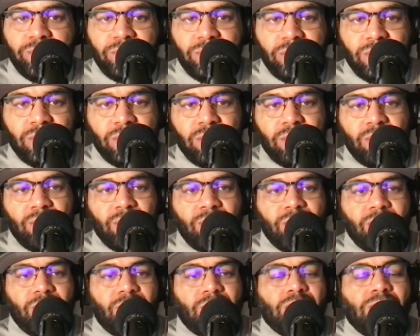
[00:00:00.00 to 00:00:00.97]

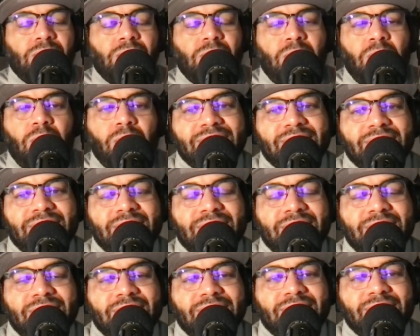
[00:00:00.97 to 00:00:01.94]

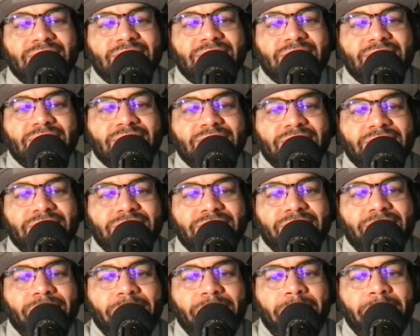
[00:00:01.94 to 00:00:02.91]

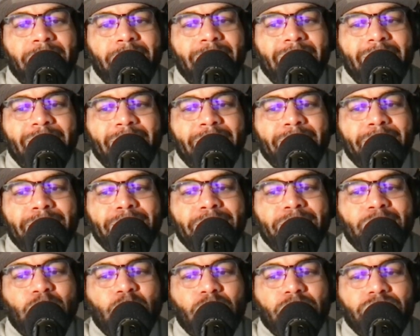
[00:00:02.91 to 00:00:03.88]

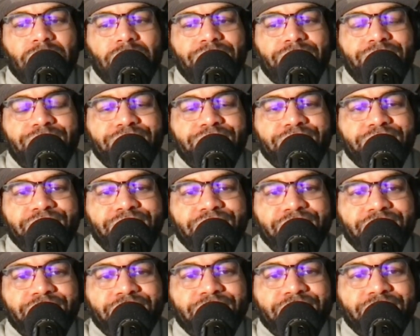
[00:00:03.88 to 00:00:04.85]

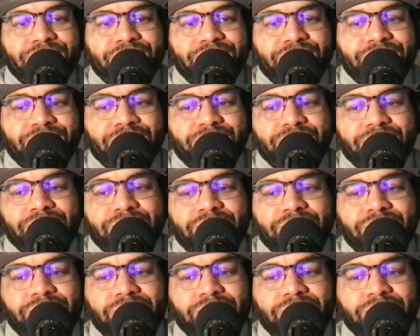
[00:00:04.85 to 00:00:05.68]
[no speech]